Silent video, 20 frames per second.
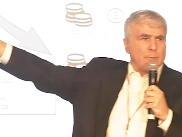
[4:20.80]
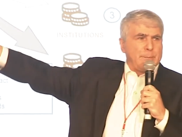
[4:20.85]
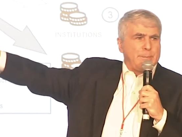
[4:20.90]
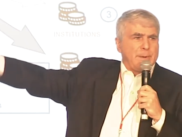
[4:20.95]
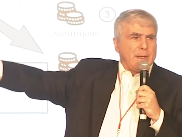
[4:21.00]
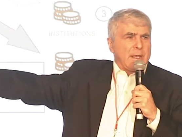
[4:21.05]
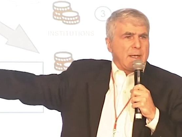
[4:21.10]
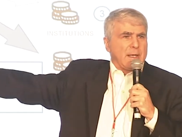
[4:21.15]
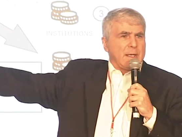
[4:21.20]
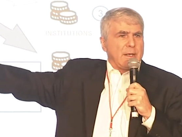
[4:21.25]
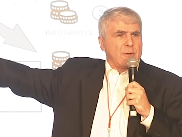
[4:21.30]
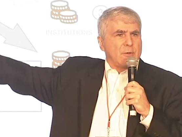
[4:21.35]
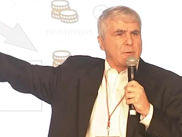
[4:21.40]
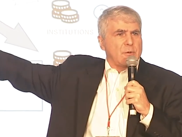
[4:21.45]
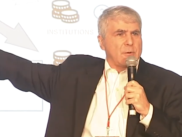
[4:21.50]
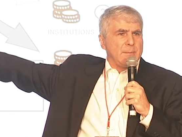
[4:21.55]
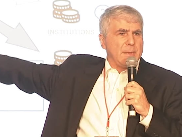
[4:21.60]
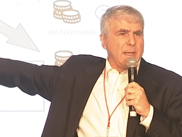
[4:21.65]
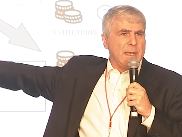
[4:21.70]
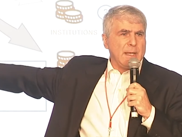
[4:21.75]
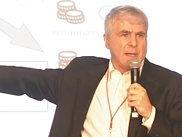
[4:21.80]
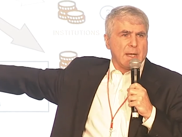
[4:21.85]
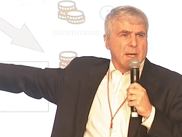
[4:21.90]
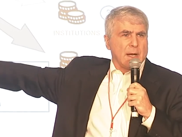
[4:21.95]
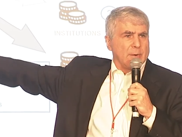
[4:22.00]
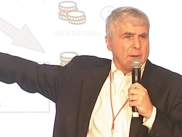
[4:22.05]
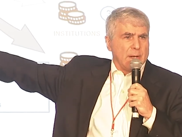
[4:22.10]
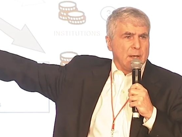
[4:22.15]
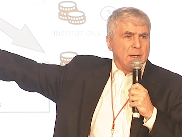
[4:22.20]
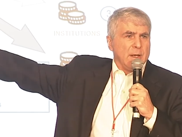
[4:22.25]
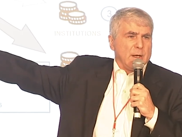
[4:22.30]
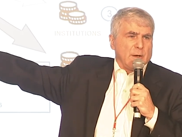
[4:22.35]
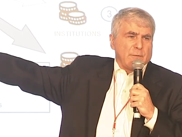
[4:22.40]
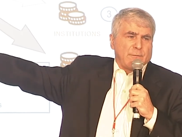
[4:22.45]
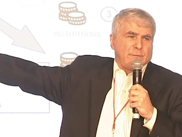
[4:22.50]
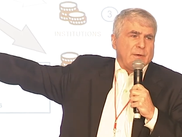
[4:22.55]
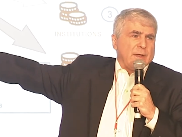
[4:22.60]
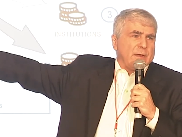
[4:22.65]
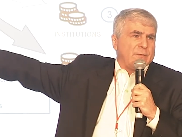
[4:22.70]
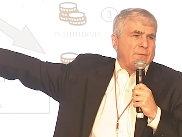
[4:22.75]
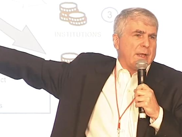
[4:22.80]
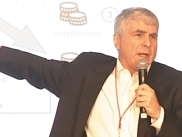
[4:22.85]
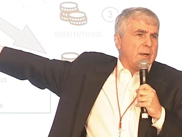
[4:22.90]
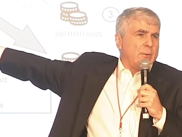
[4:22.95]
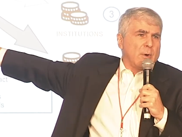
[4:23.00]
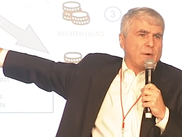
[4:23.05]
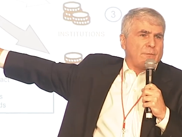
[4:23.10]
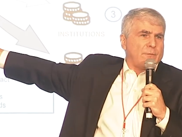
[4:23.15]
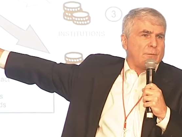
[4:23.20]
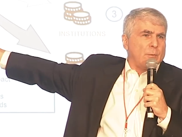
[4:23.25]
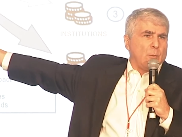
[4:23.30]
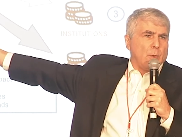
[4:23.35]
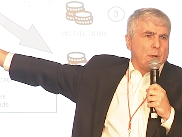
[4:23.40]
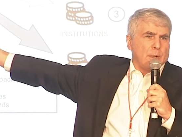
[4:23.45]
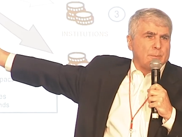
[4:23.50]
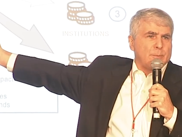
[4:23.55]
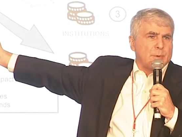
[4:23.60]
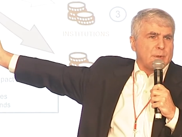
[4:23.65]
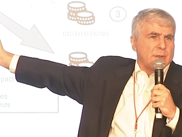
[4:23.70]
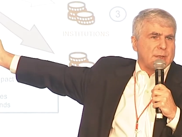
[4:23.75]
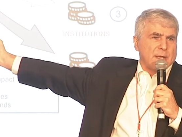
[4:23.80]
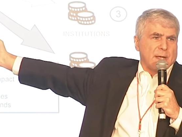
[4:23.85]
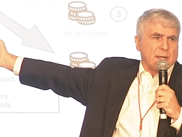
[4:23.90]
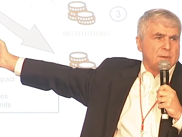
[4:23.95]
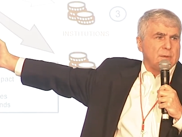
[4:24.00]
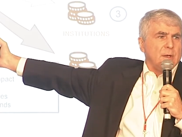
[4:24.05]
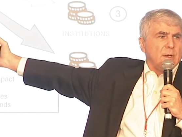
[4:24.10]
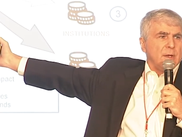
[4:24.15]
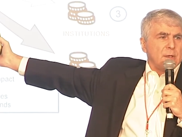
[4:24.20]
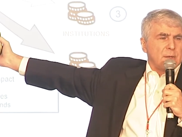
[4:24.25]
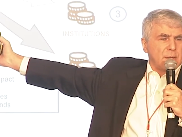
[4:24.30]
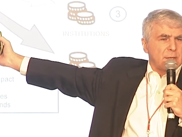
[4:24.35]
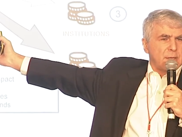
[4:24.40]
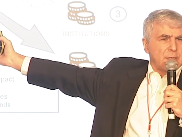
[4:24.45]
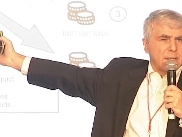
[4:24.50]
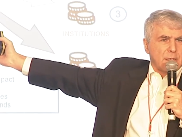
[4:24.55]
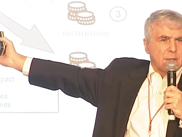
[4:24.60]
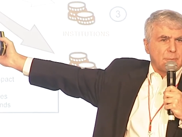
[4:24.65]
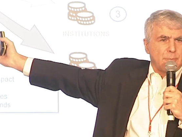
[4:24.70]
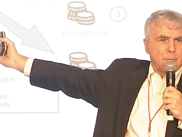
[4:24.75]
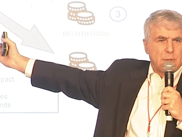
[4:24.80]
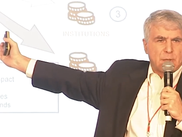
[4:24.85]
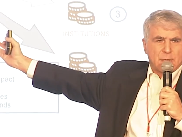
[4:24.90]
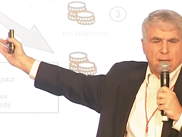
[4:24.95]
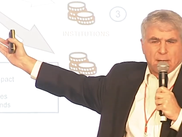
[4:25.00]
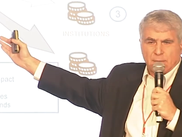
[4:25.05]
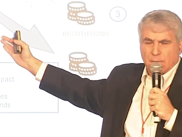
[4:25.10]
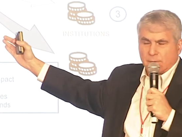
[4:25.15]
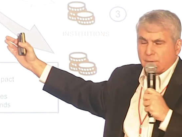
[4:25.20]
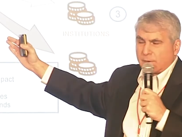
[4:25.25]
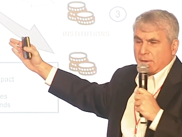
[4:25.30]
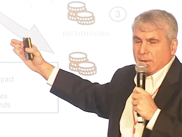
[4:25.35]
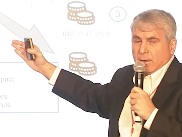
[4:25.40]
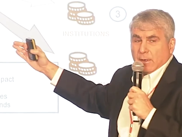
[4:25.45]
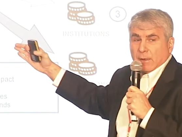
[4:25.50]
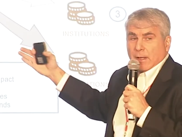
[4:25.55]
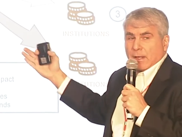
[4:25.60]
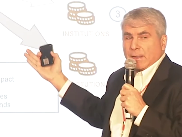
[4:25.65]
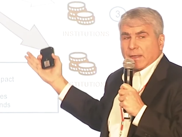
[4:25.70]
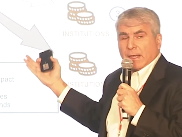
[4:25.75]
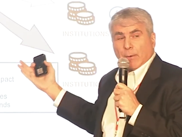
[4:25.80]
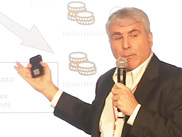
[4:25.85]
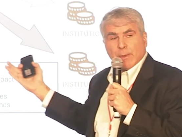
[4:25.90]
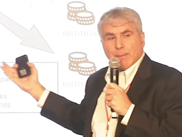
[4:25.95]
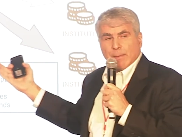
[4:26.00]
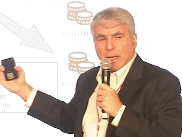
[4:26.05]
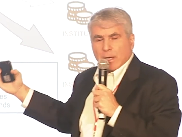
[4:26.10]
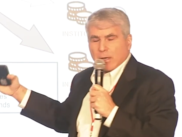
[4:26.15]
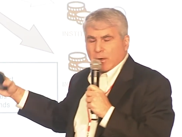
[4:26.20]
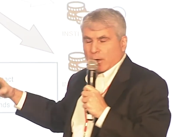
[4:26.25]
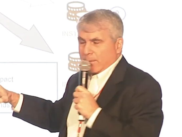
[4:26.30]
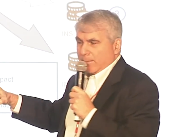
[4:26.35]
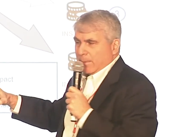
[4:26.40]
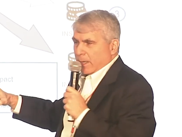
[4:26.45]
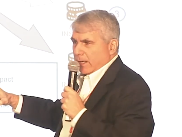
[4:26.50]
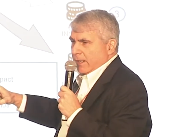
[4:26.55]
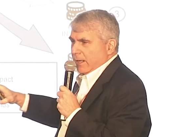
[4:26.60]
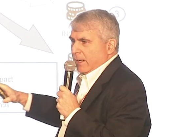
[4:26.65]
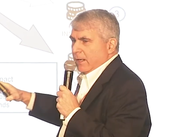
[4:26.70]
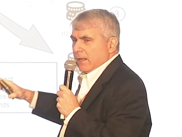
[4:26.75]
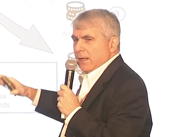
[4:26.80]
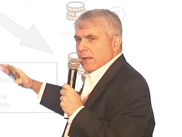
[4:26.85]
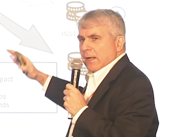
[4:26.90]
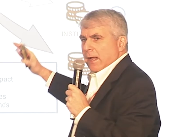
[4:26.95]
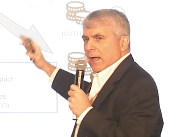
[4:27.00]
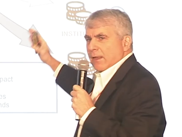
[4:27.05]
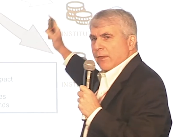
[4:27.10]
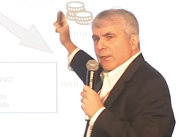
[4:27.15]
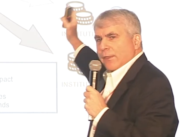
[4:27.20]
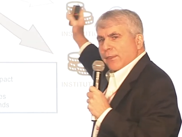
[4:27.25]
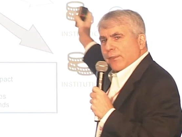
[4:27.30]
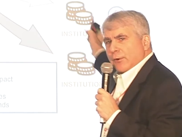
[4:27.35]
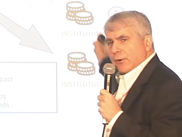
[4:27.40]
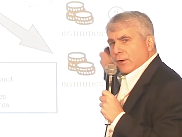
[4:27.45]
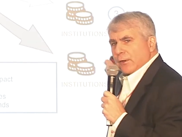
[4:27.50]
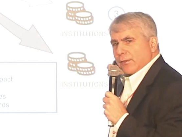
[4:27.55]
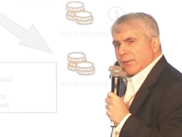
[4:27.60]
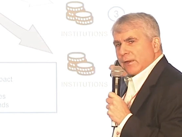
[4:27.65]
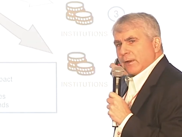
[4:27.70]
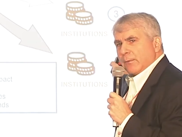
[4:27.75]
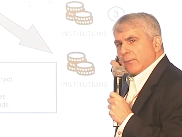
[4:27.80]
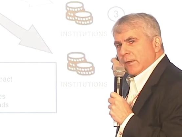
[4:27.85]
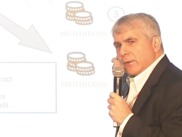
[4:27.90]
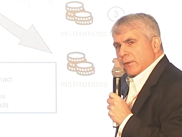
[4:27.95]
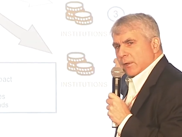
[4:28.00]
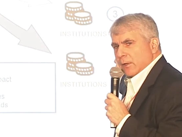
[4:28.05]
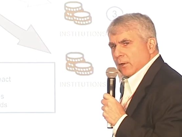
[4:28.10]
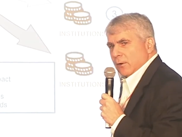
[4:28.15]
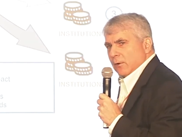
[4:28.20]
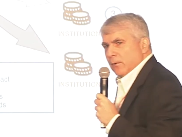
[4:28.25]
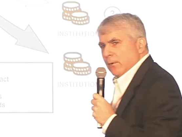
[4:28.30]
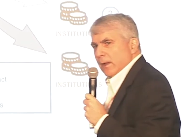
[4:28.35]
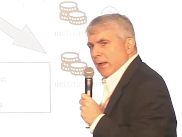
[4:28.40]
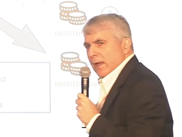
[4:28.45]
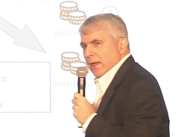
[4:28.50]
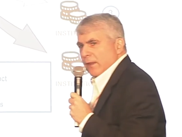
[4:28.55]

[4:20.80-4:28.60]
for being an intermediary, a fee of anywhere from 1% to 6%. That's how we make our money. And the third thing we do,